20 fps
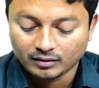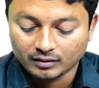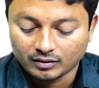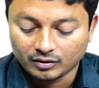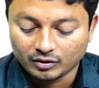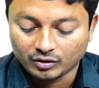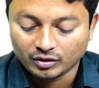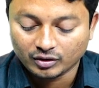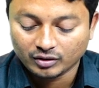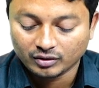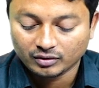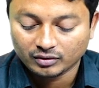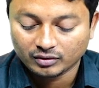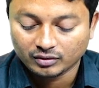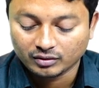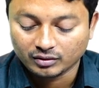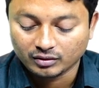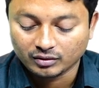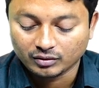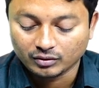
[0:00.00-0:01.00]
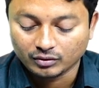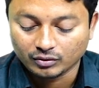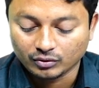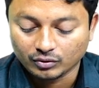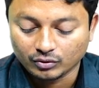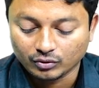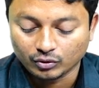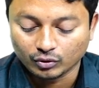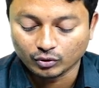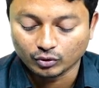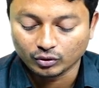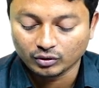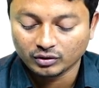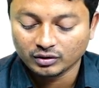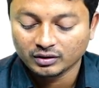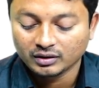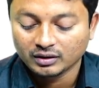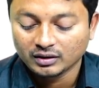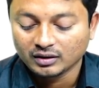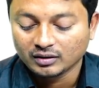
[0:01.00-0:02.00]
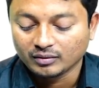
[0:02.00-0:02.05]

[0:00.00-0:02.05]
or hole.